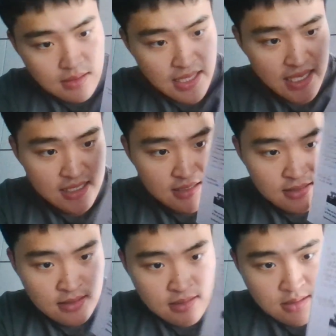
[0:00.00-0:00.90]

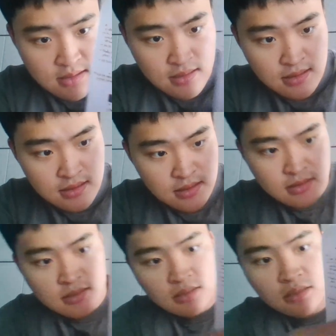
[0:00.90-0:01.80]
NAND
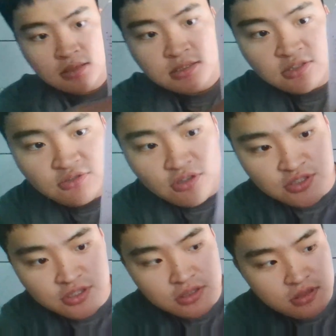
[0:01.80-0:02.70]

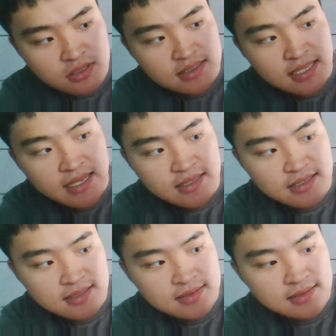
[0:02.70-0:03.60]
structure looks like
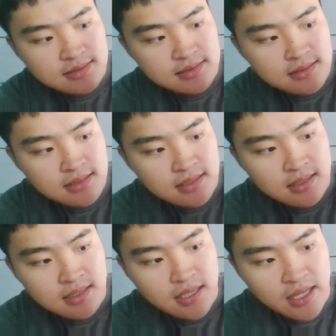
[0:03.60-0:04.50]
this,
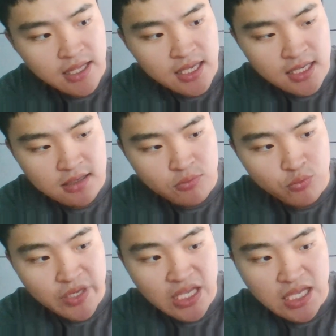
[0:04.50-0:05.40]
and
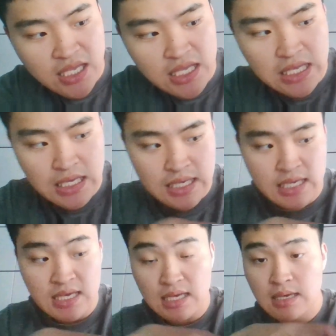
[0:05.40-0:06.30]
we
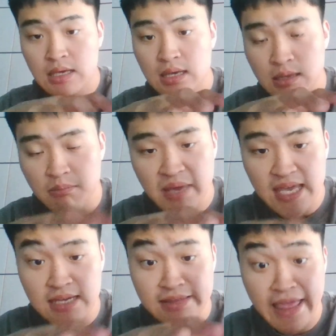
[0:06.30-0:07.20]
can
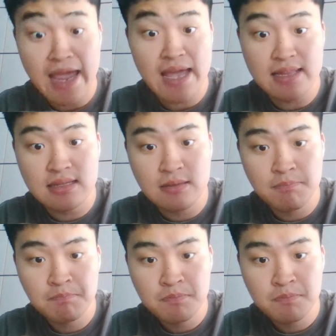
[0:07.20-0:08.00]
make a NAND